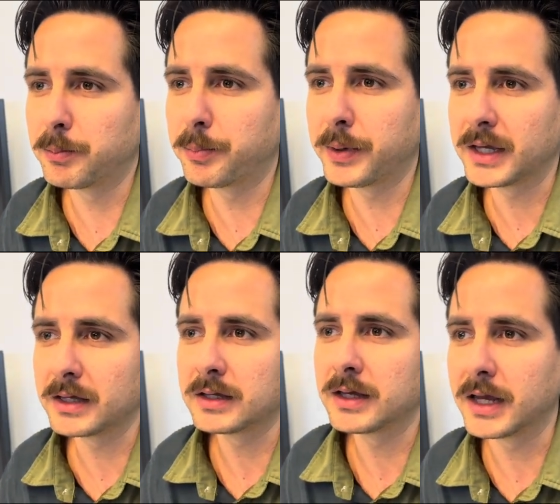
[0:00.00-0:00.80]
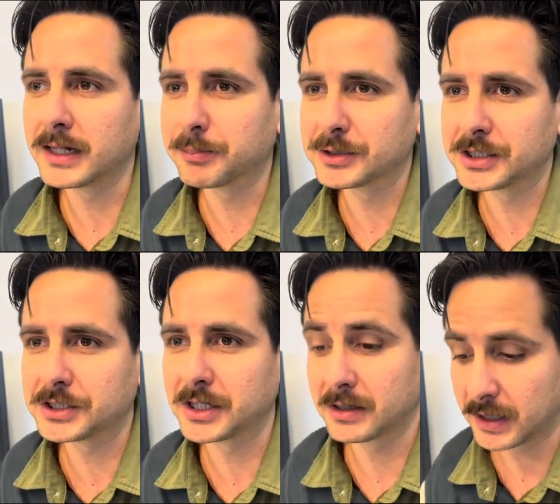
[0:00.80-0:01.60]
being in a
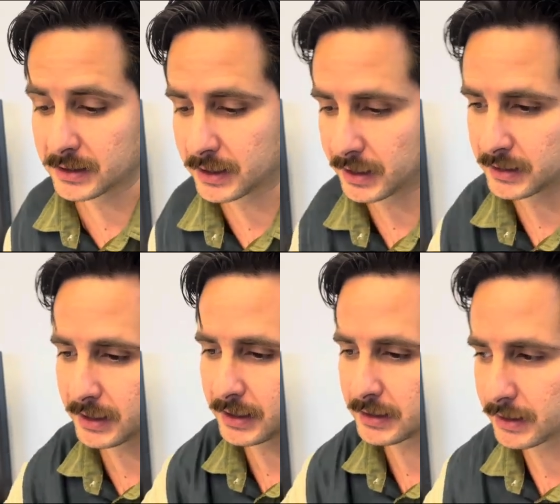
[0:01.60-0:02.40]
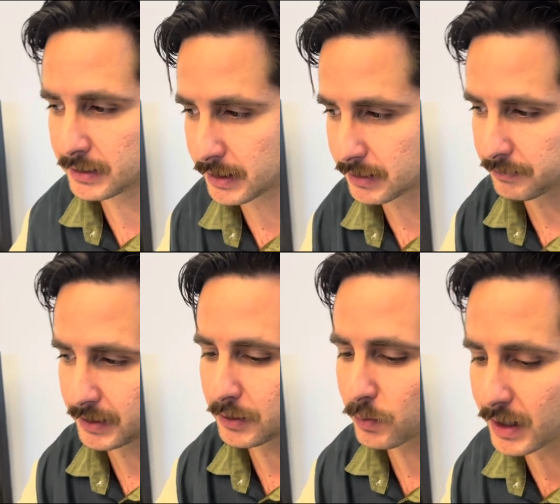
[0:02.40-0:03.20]
position in the in the in the in the, in
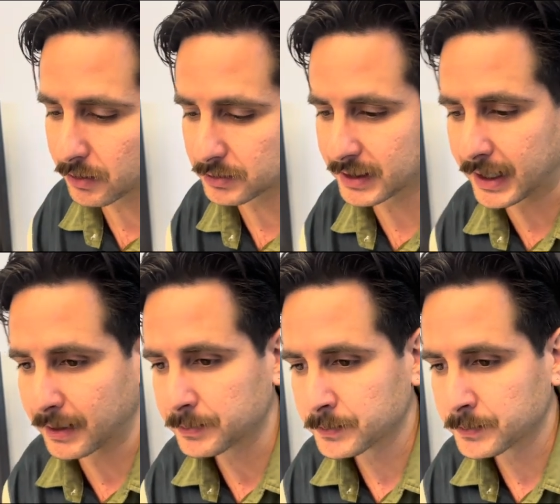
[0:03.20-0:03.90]
the world that